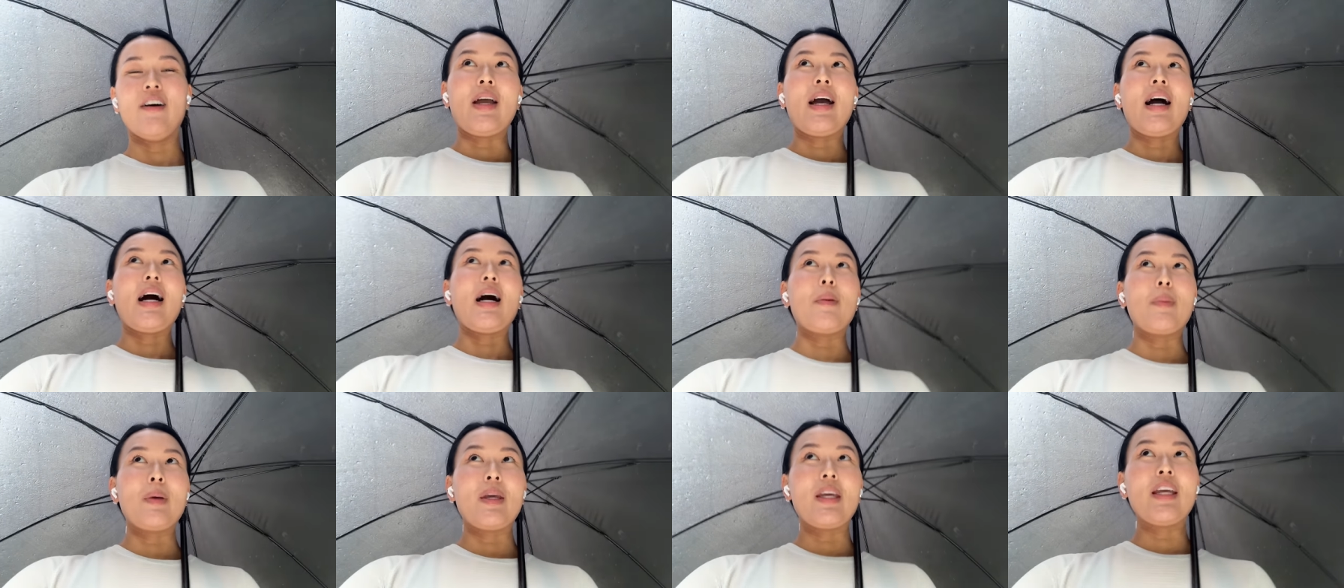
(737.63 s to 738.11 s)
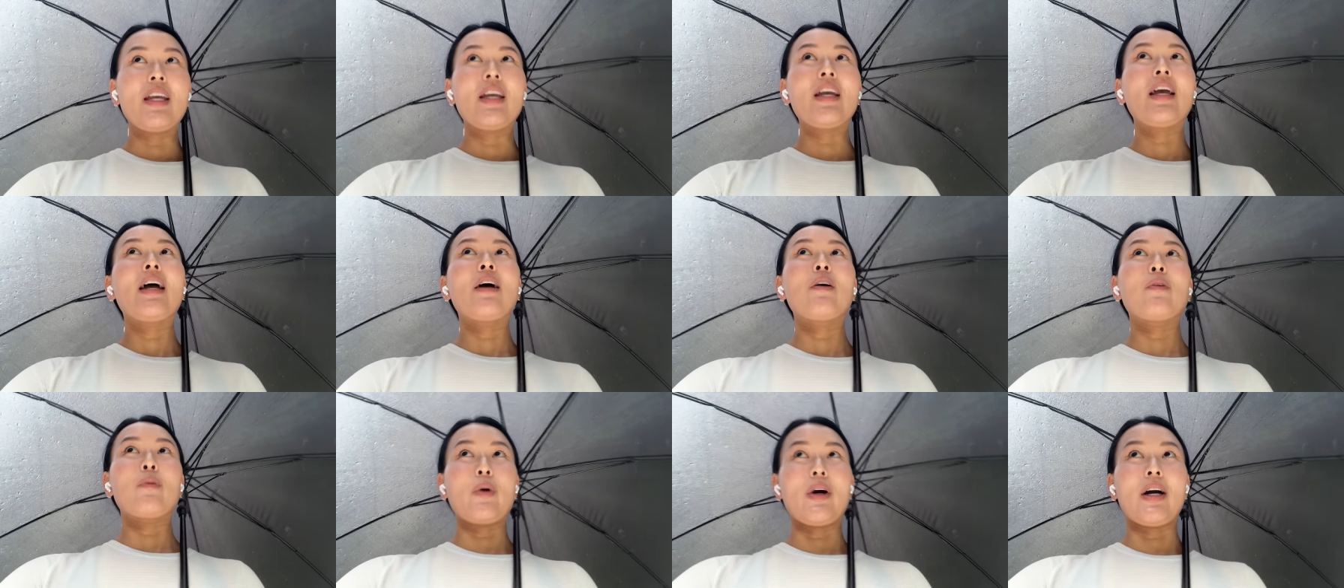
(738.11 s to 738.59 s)
Hubby
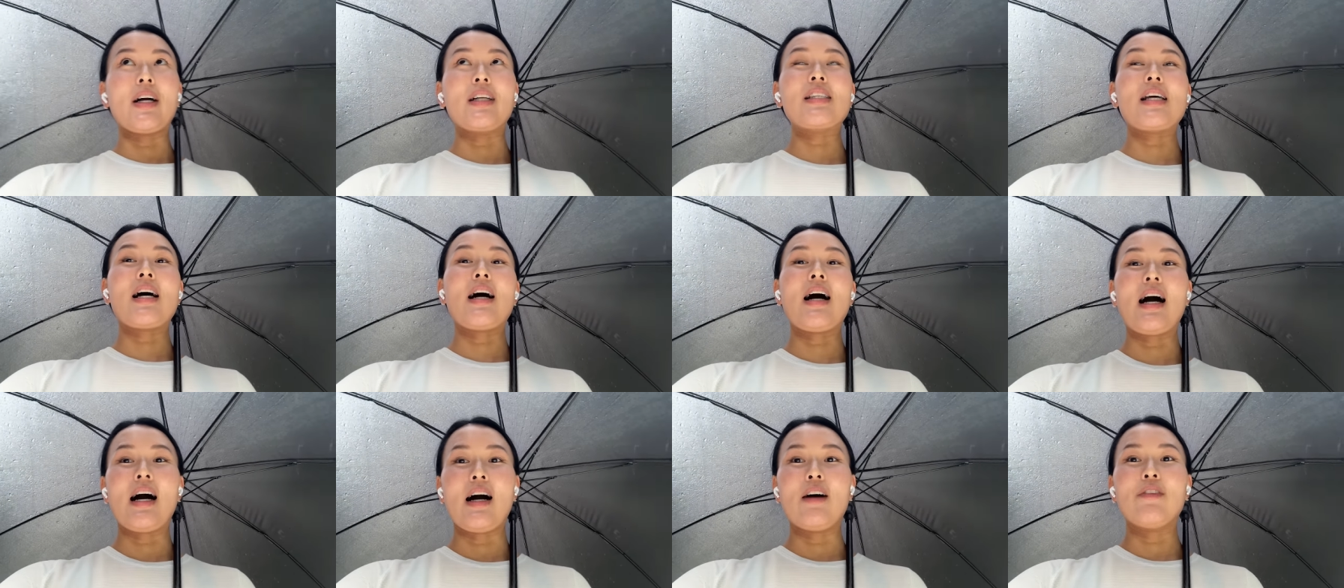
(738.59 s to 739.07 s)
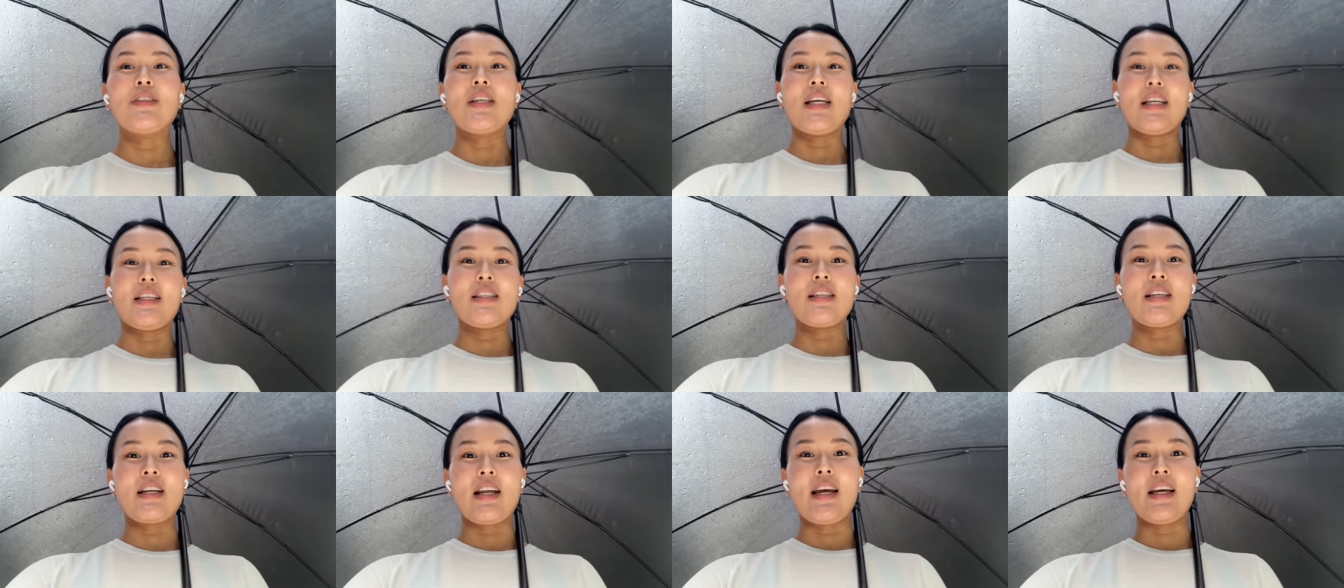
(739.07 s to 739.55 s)
worked half day
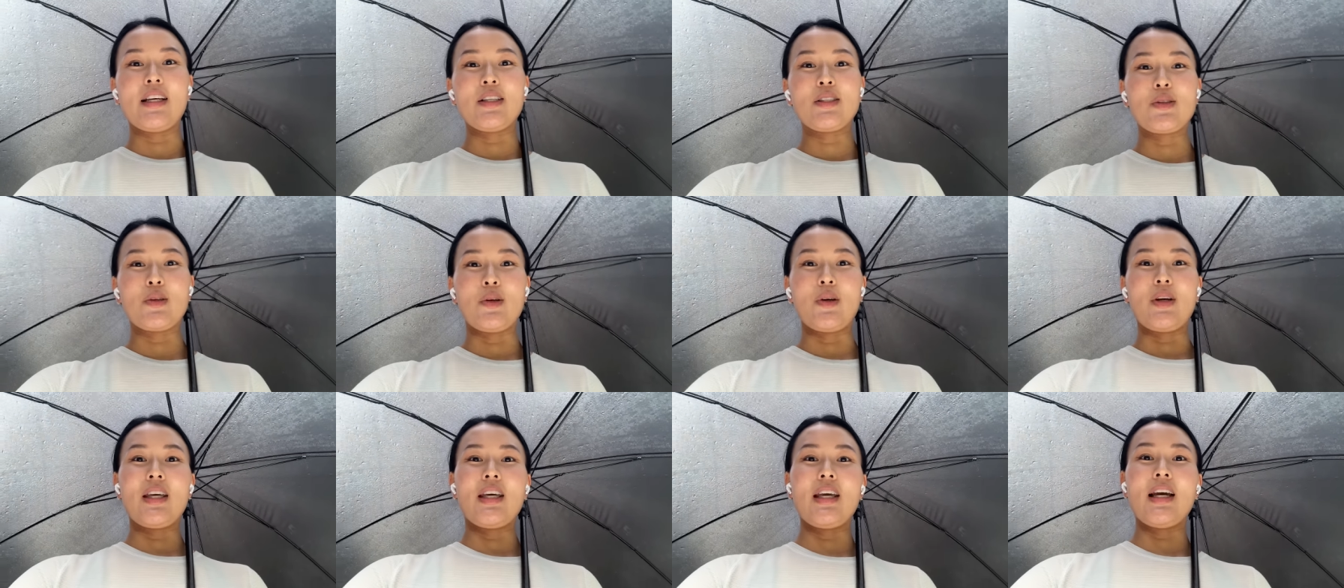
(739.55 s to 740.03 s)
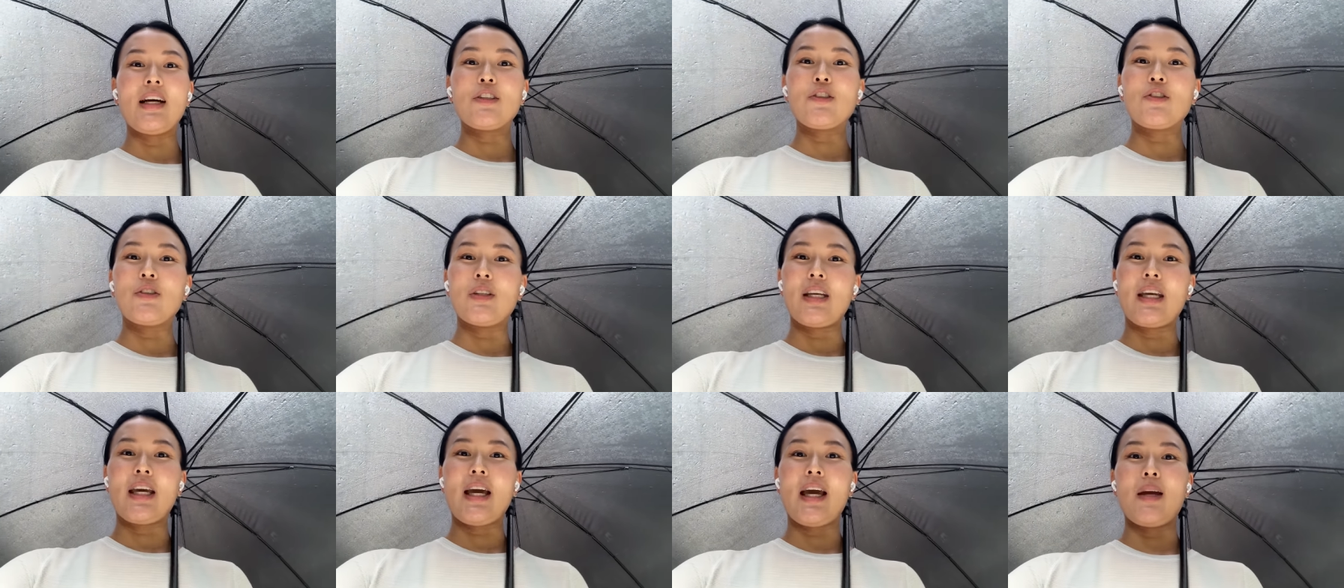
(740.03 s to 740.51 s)
today, so he
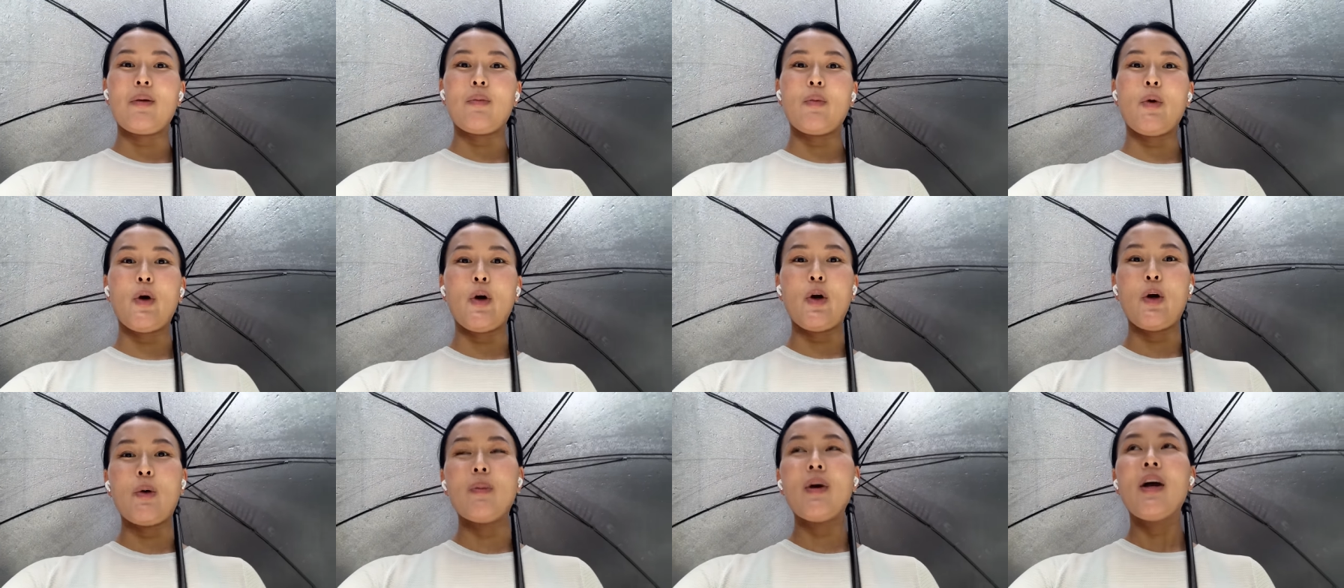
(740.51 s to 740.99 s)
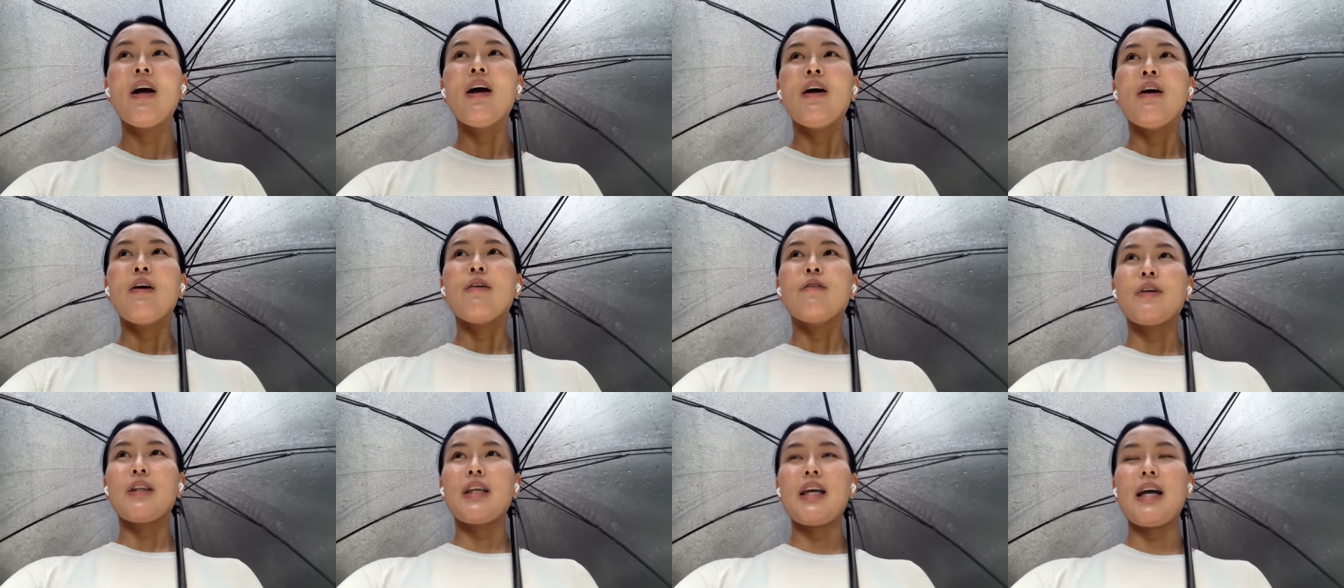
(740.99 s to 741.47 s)
actually came home
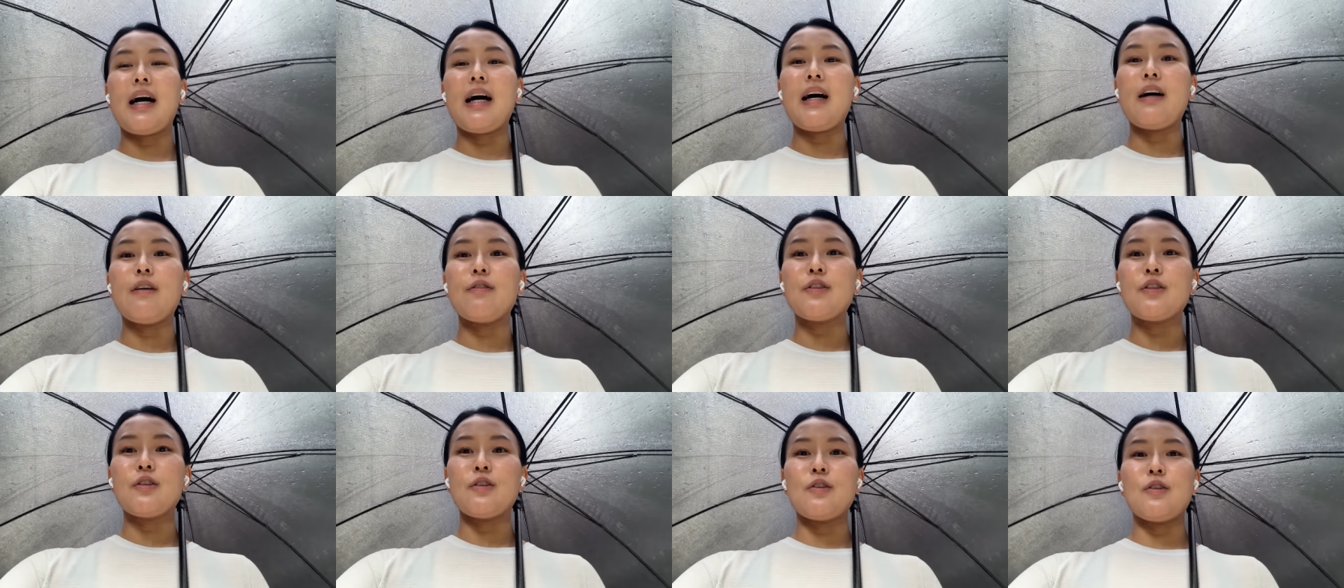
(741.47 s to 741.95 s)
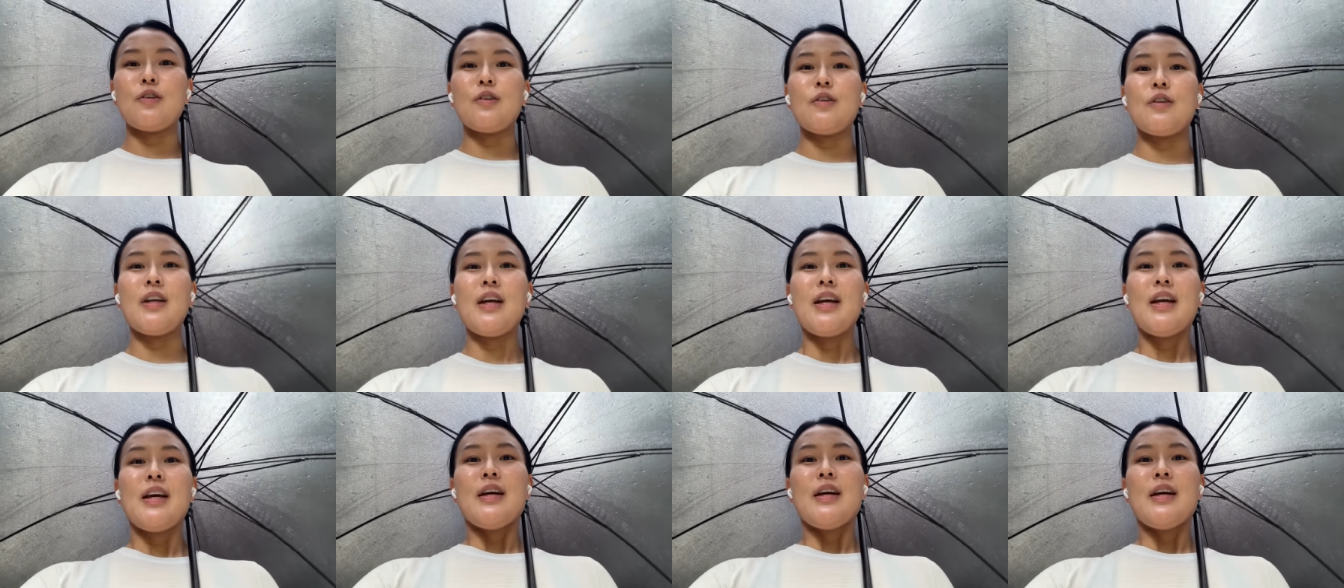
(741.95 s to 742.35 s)
for the afternoon.